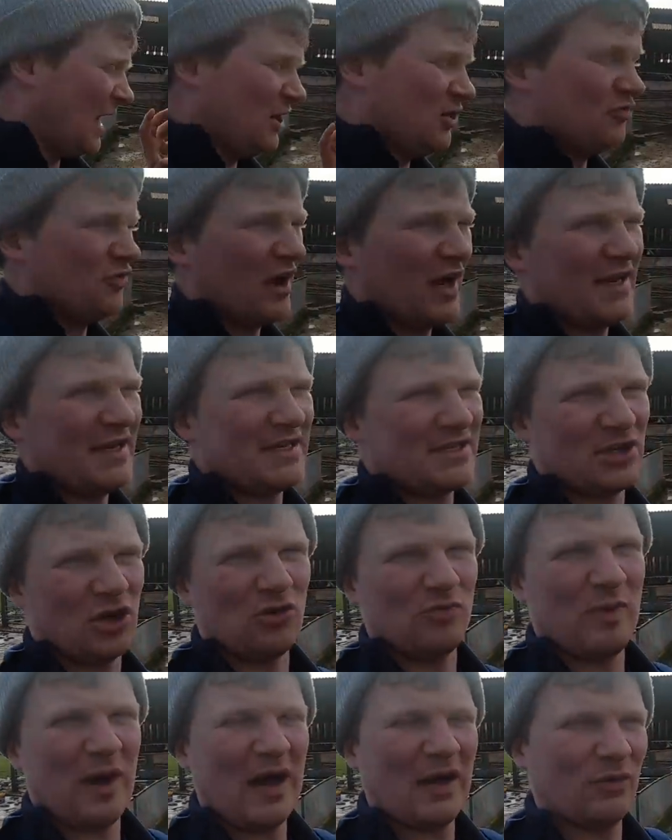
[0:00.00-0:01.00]
And it rained
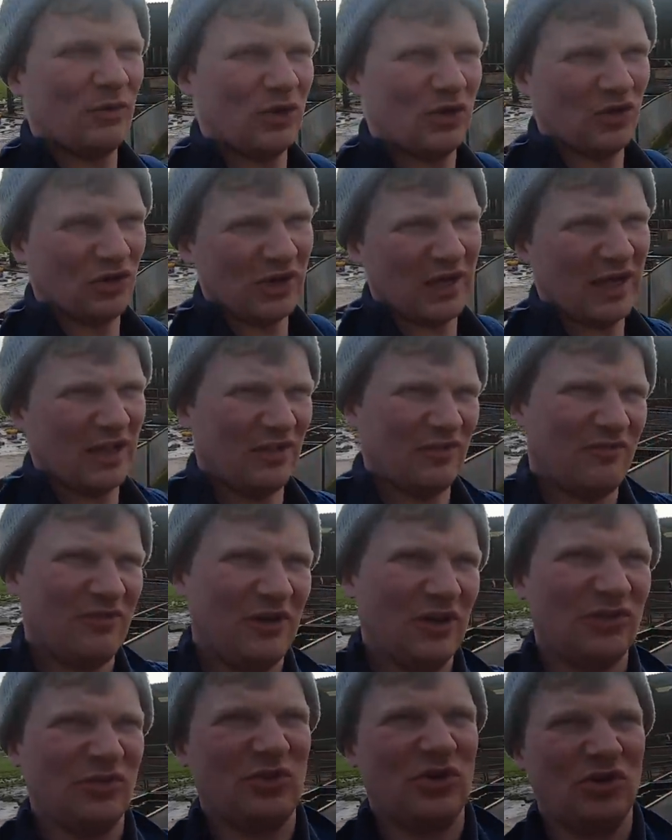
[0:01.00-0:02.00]
so bad, we couldn't get on the
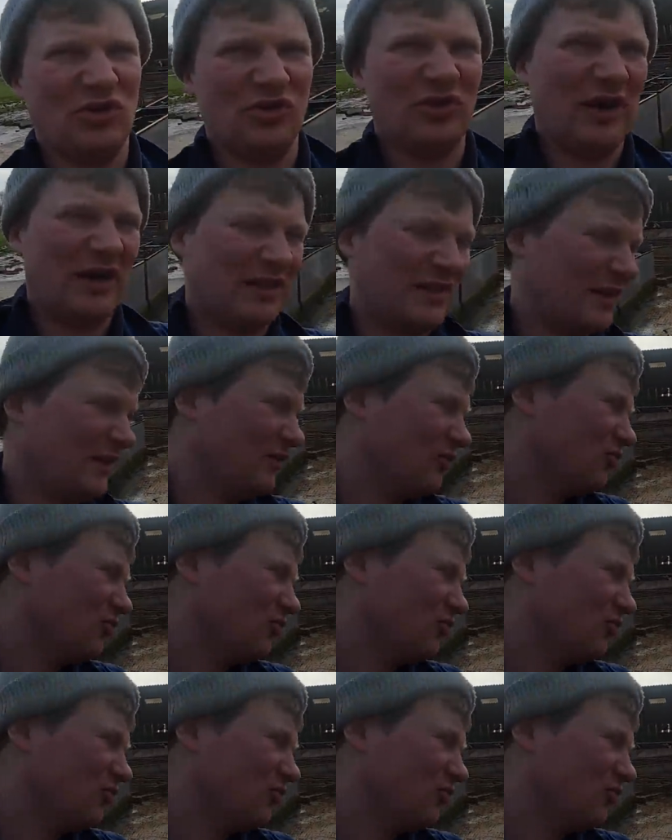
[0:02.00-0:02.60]
fields, we couldn't do anything.